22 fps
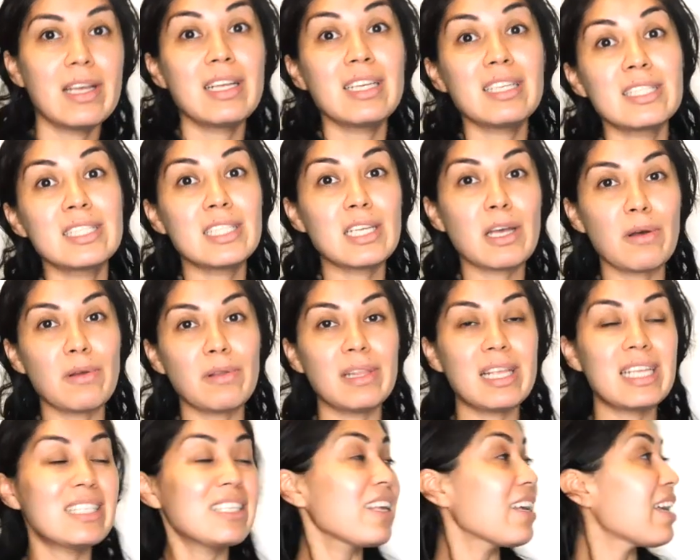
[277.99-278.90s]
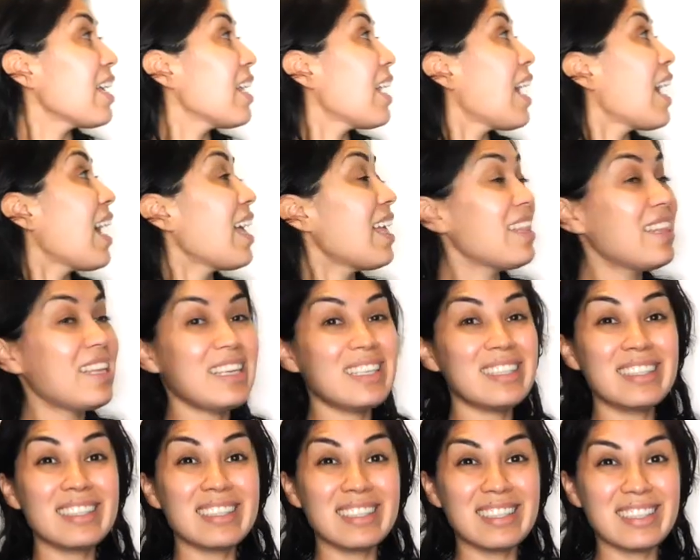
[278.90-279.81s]
So let's look at this
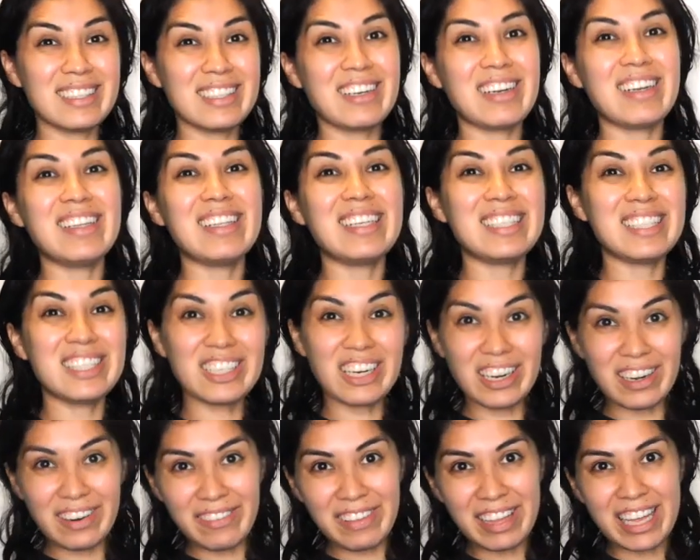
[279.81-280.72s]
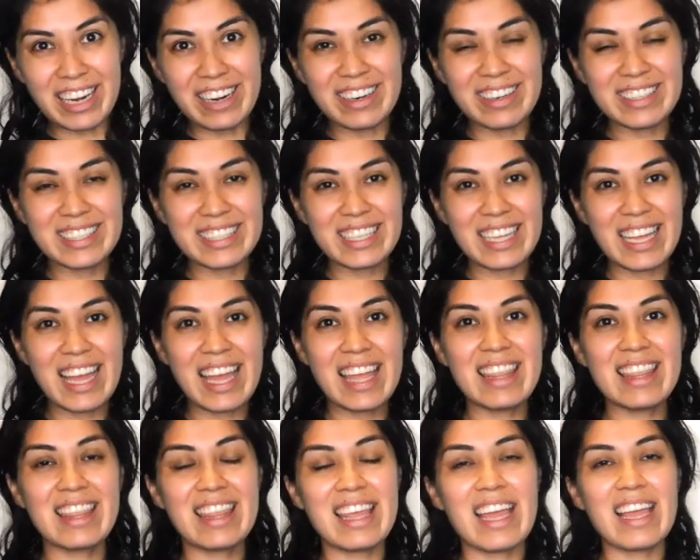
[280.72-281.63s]
chart of letters and
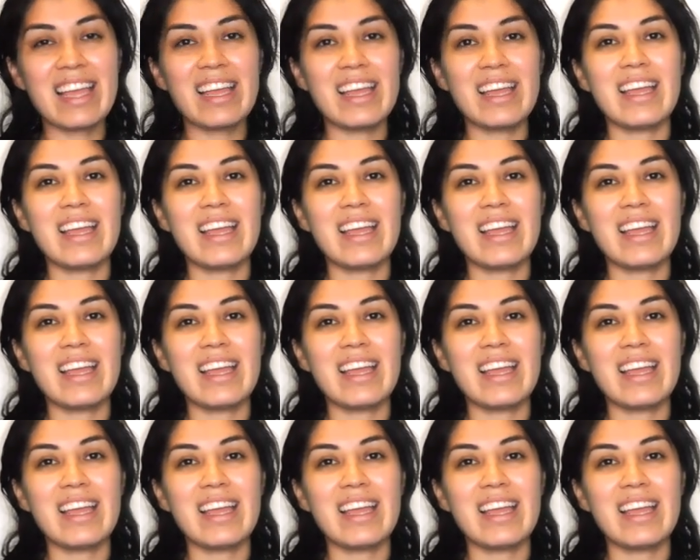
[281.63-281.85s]
think.